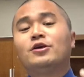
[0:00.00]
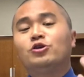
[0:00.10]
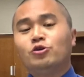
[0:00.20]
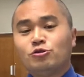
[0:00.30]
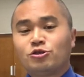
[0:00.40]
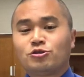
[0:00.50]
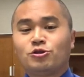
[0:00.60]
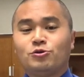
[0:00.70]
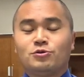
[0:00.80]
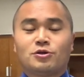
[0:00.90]
You should
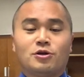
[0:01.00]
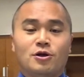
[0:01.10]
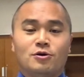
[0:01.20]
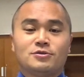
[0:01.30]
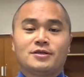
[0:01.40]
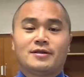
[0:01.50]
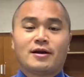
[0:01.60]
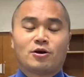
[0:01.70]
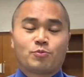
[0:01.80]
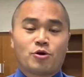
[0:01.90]
choose clothes that
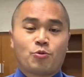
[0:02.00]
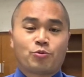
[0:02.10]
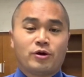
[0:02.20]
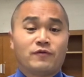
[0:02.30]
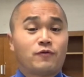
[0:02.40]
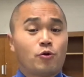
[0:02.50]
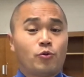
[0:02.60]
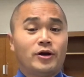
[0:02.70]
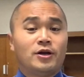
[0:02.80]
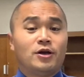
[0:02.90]
are appropriate for
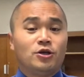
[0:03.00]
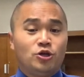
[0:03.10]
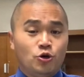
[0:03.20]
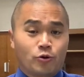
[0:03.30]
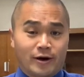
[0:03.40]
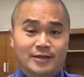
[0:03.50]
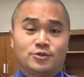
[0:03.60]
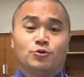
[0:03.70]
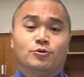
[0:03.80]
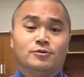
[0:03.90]
when you are at
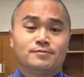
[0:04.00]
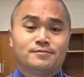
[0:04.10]
school.